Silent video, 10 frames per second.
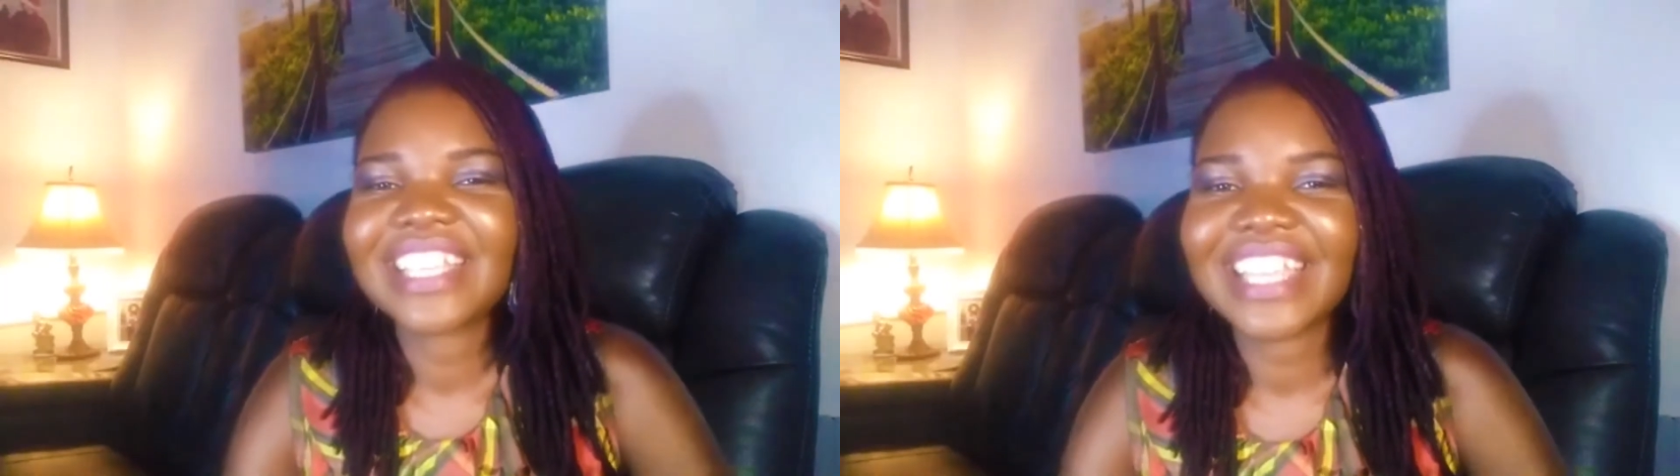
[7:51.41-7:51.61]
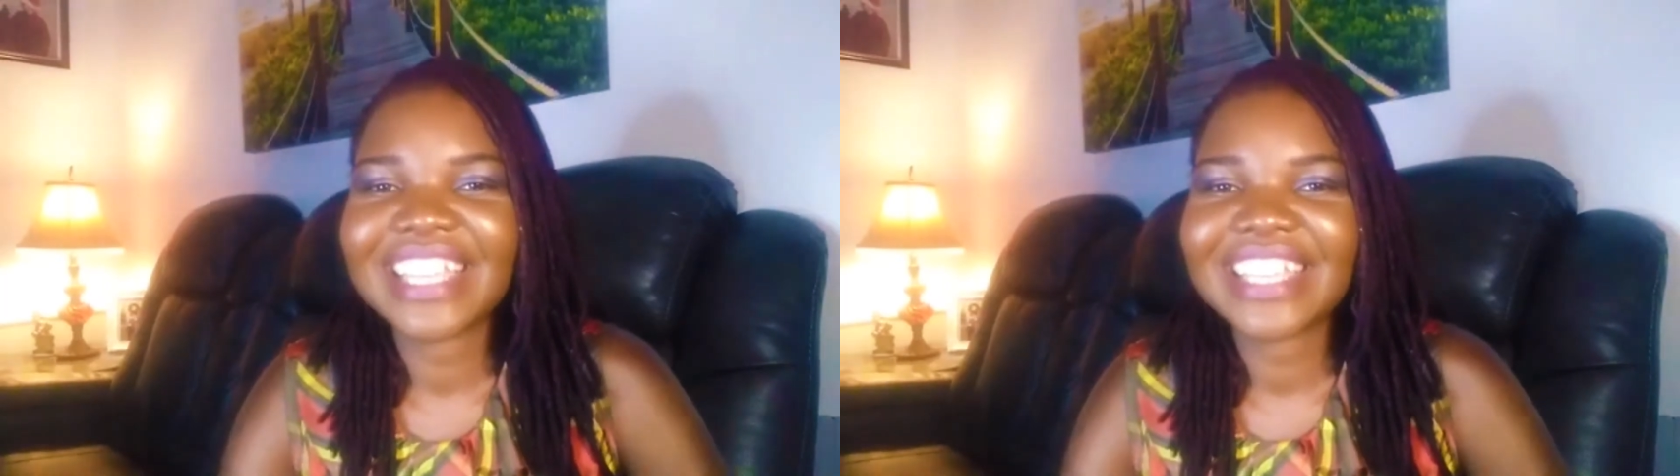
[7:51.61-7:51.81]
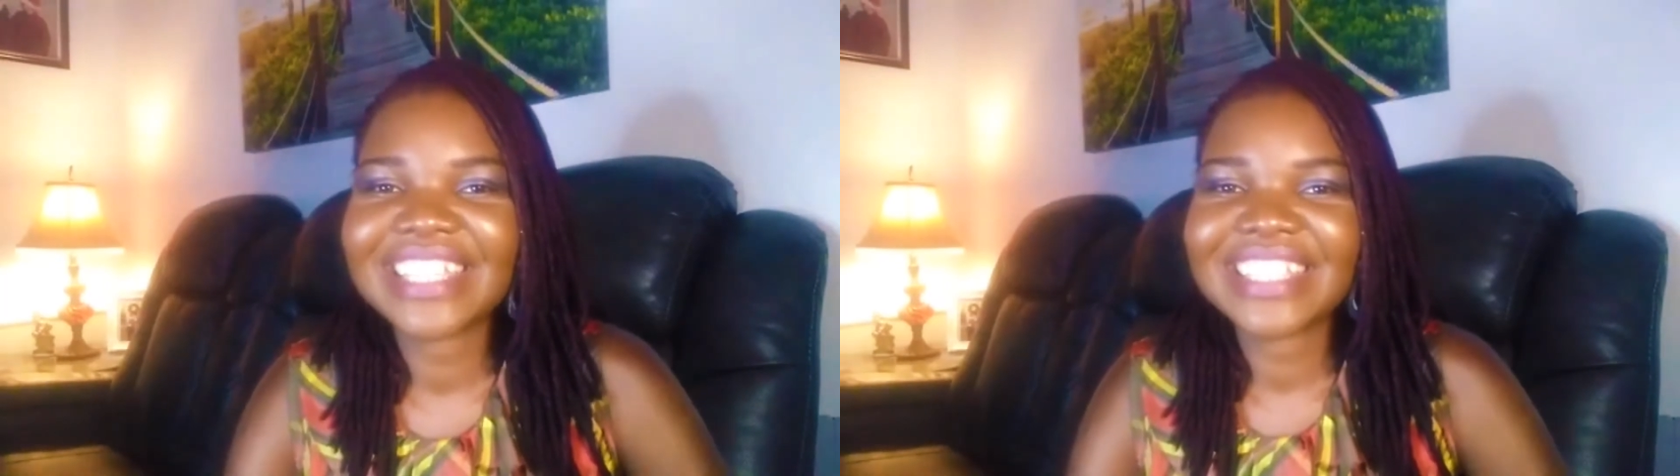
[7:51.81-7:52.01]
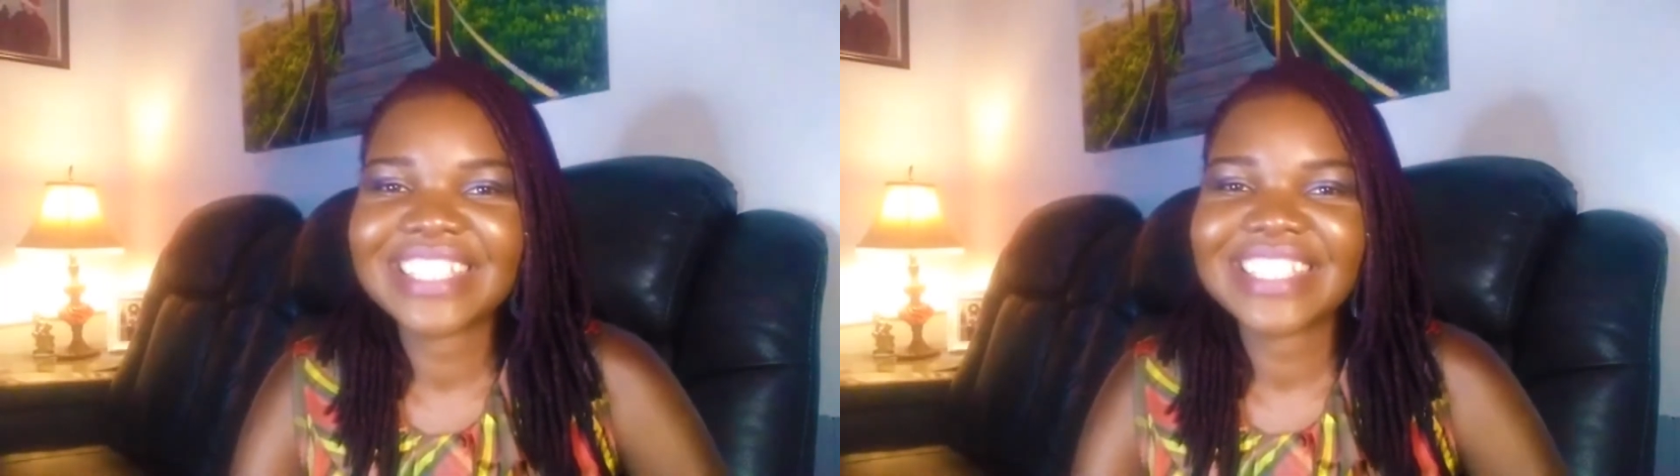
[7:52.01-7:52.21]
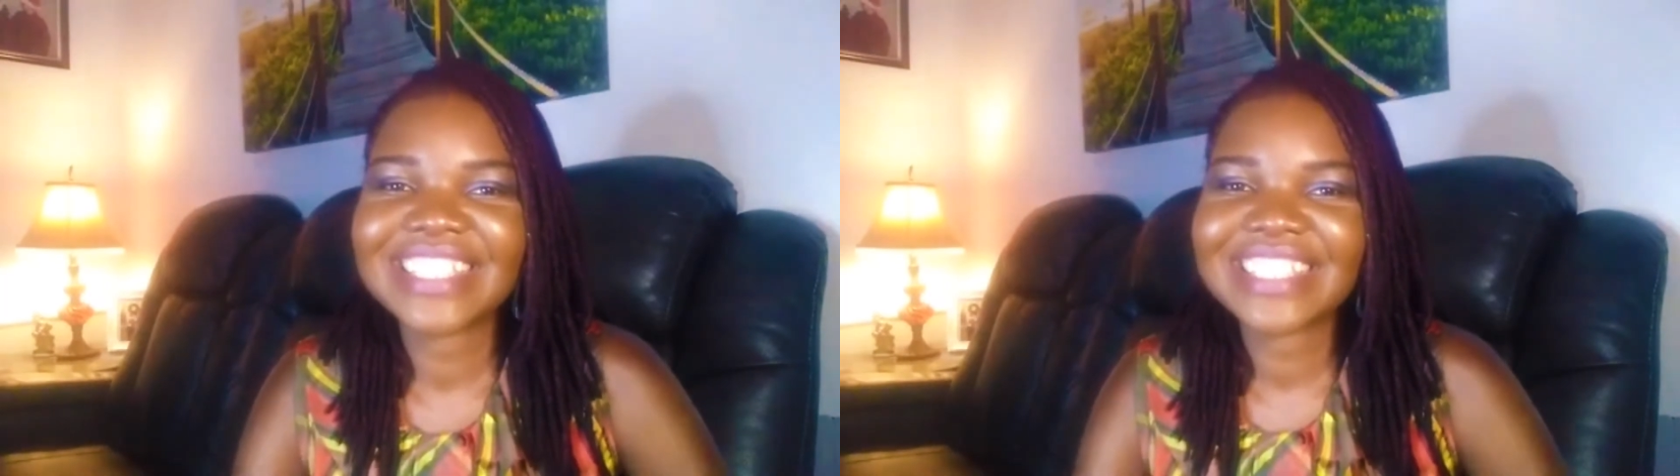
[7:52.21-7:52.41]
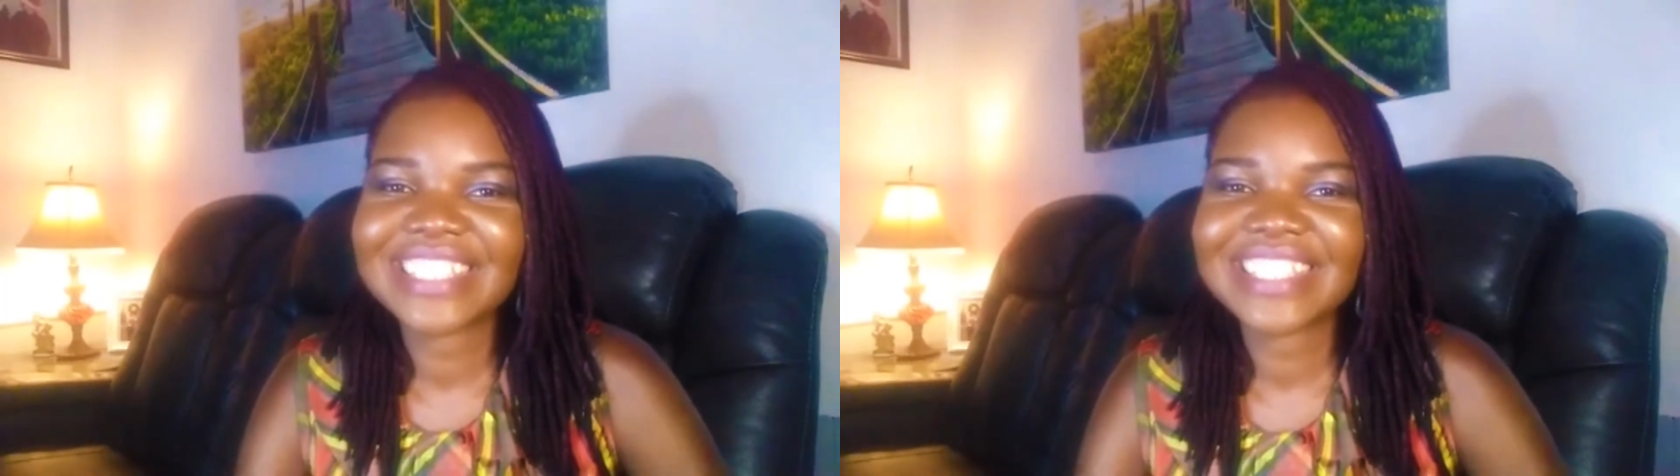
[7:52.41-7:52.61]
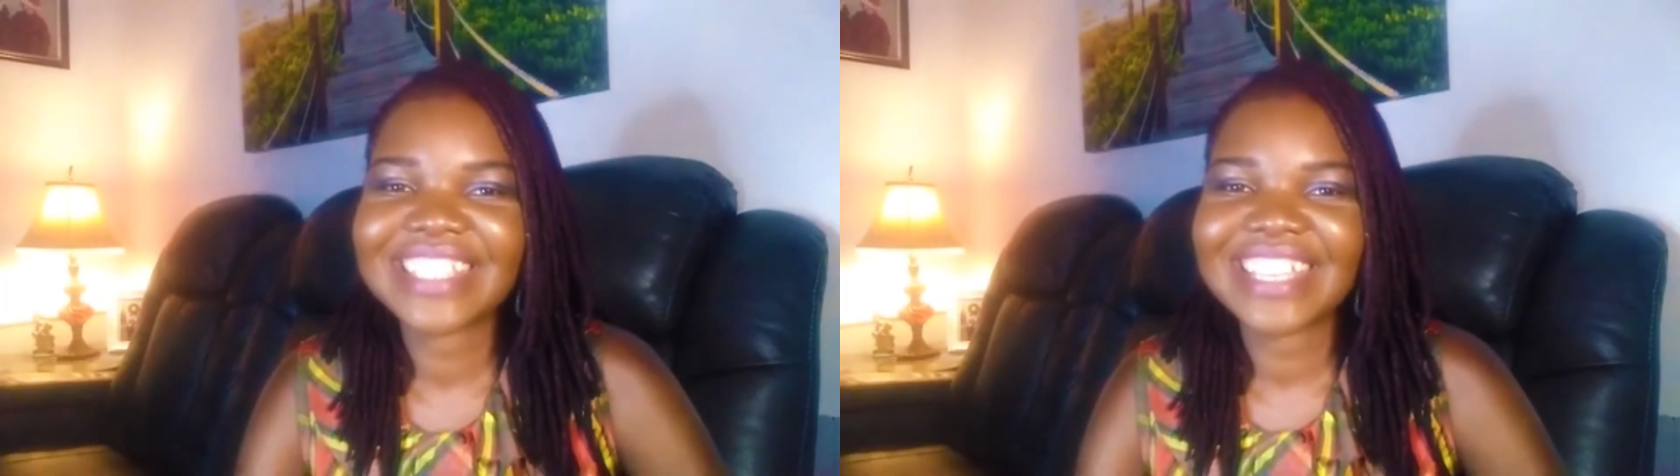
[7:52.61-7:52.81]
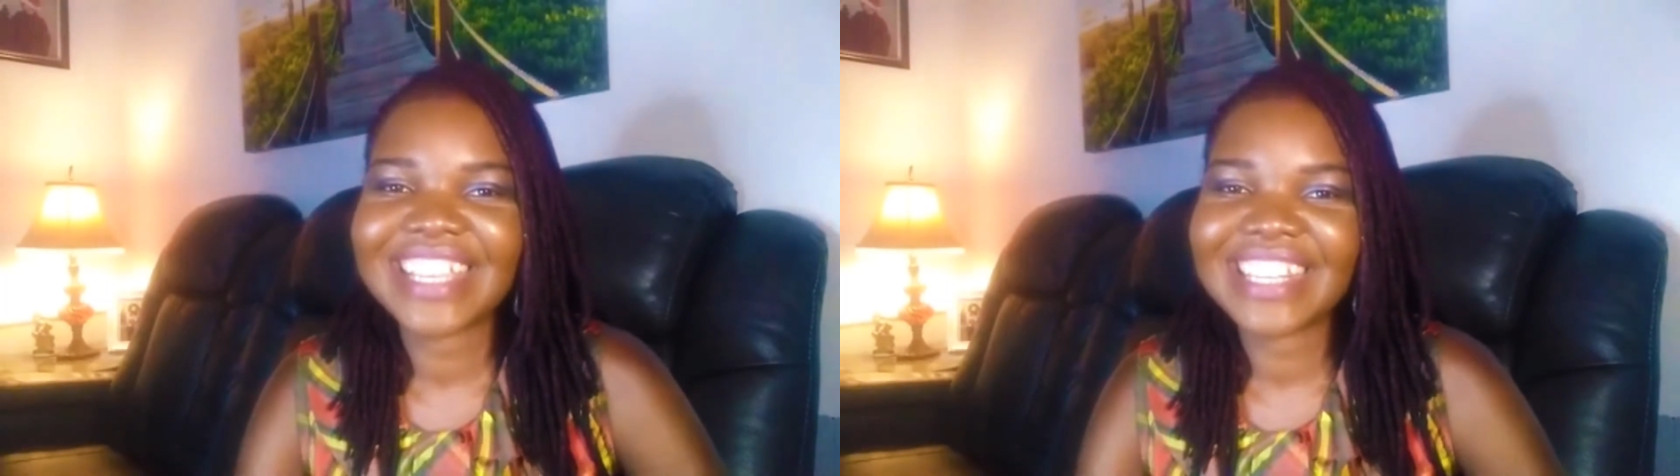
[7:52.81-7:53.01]
and
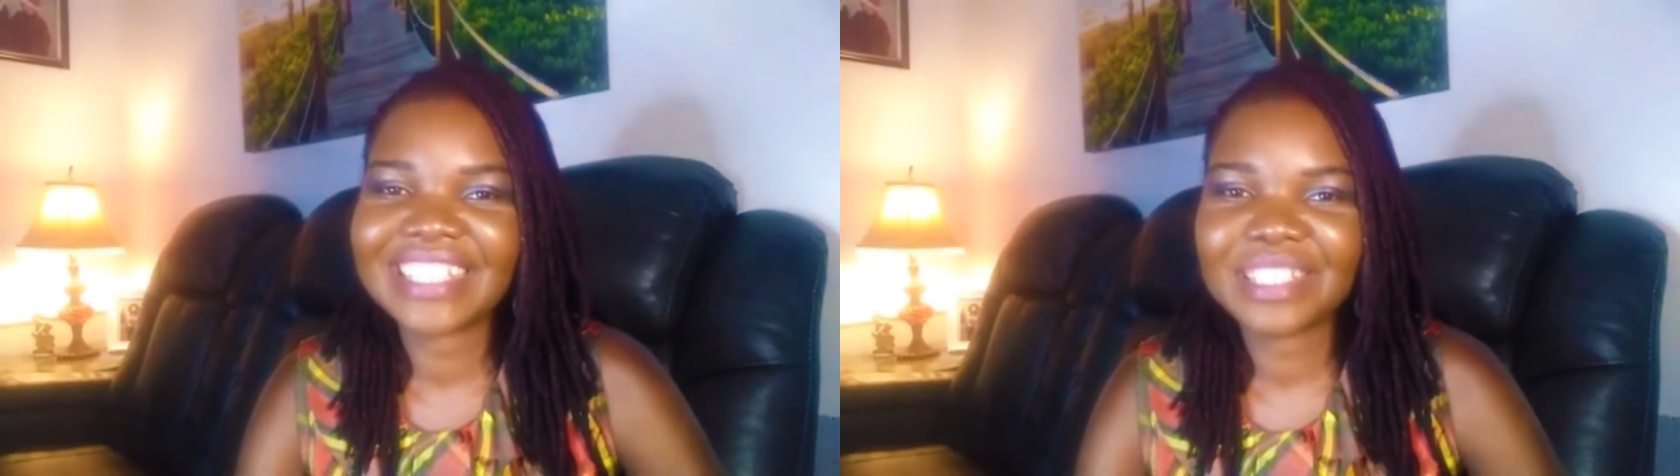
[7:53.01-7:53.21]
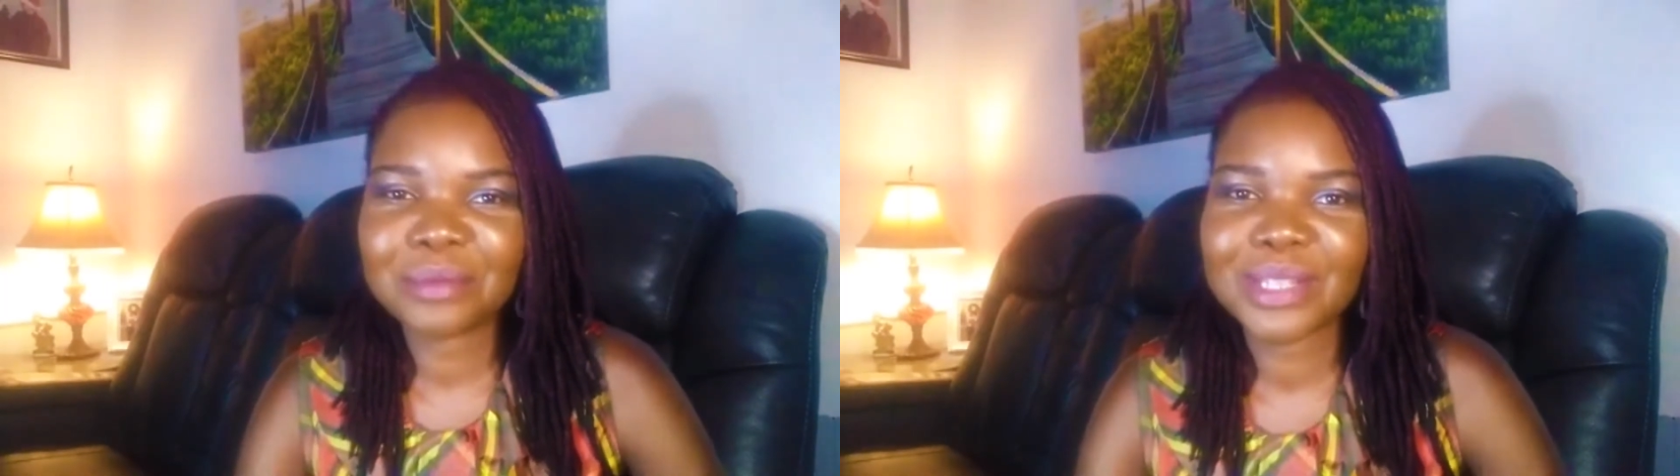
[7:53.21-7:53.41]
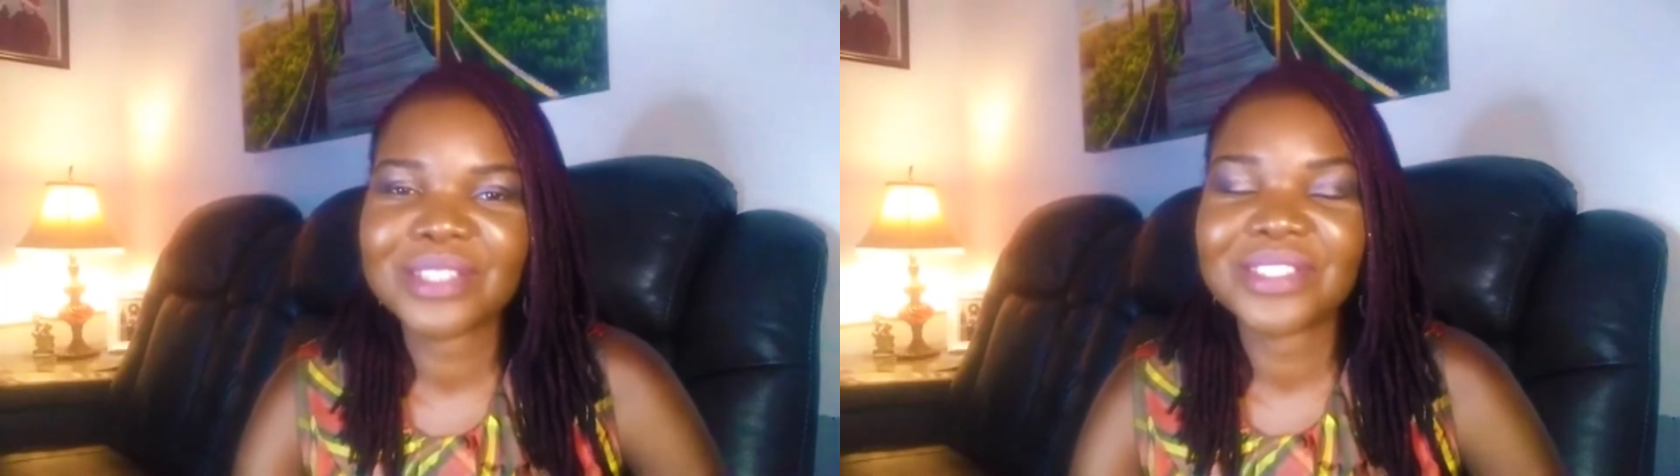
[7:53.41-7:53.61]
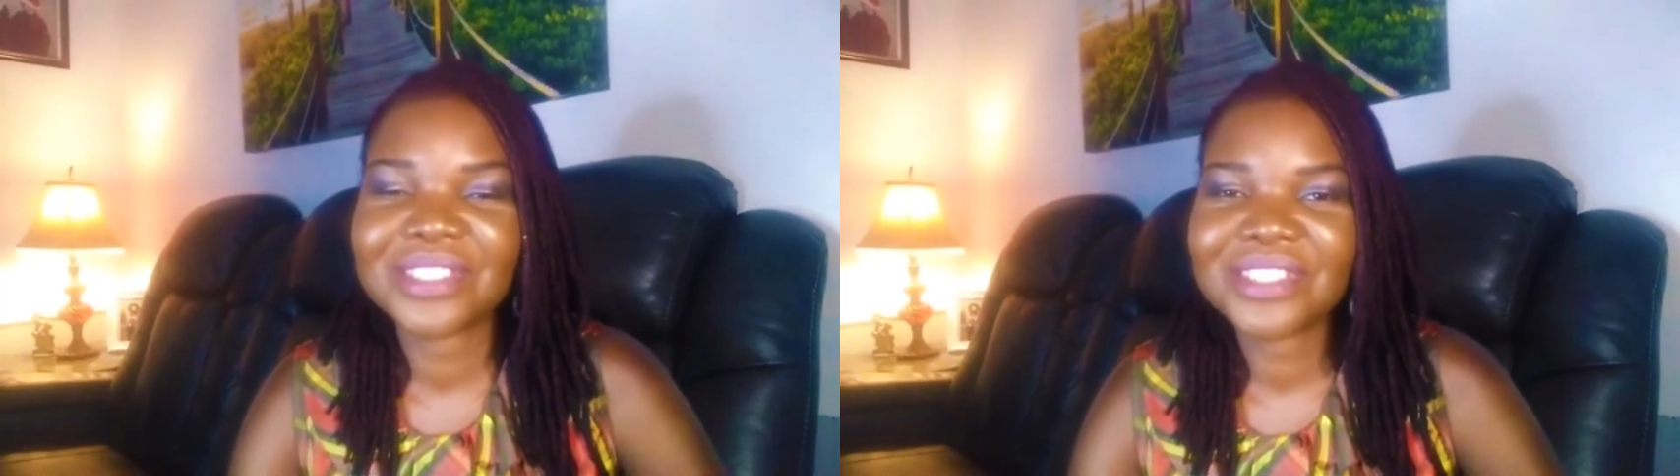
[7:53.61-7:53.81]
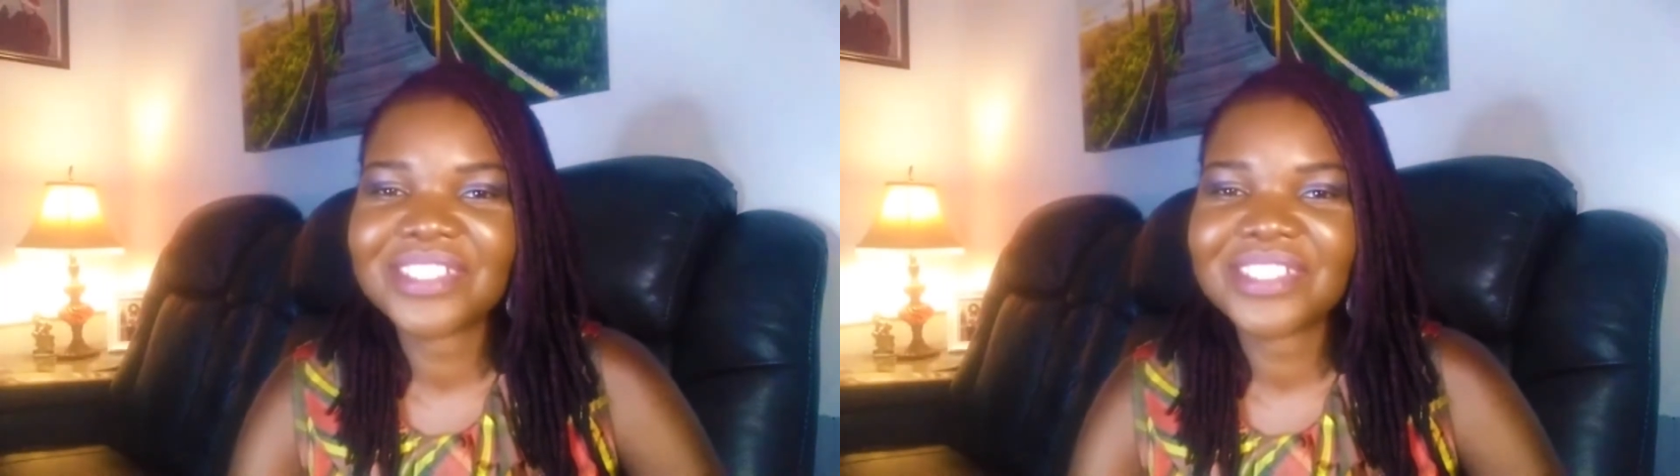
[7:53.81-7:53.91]
I let the person know,